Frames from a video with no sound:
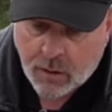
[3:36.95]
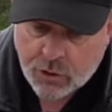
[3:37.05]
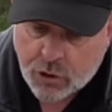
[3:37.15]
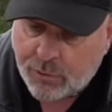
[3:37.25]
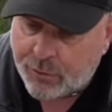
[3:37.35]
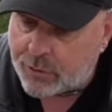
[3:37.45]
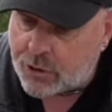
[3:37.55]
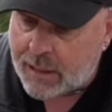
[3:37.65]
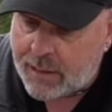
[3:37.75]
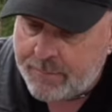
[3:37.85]
Some
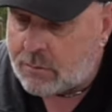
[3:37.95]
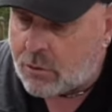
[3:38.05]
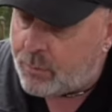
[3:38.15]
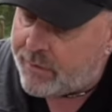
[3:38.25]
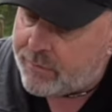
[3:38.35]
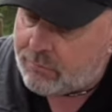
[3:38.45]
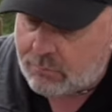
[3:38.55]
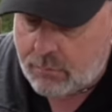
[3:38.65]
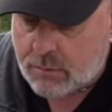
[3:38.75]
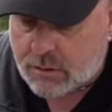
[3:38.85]
crunchy, some with
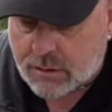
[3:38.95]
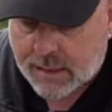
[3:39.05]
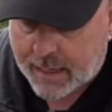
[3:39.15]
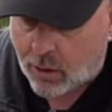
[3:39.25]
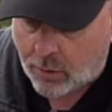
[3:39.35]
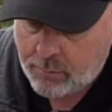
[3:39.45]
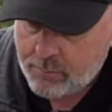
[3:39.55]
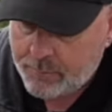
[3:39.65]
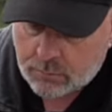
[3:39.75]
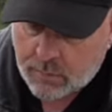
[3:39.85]
skin on,
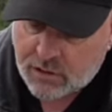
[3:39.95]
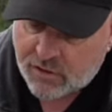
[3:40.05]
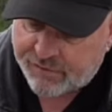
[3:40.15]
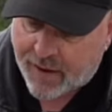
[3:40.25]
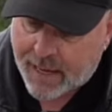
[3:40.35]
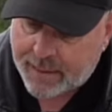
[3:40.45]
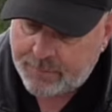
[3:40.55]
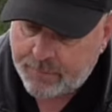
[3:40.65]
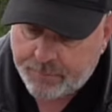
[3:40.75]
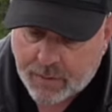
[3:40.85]
which is fine.
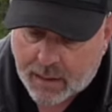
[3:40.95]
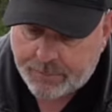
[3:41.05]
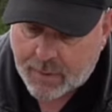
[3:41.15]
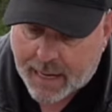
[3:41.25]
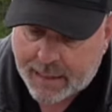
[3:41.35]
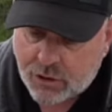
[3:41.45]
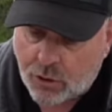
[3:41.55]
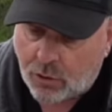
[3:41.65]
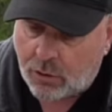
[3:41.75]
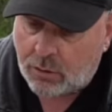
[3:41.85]
Eyes and
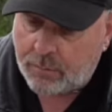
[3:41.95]
all.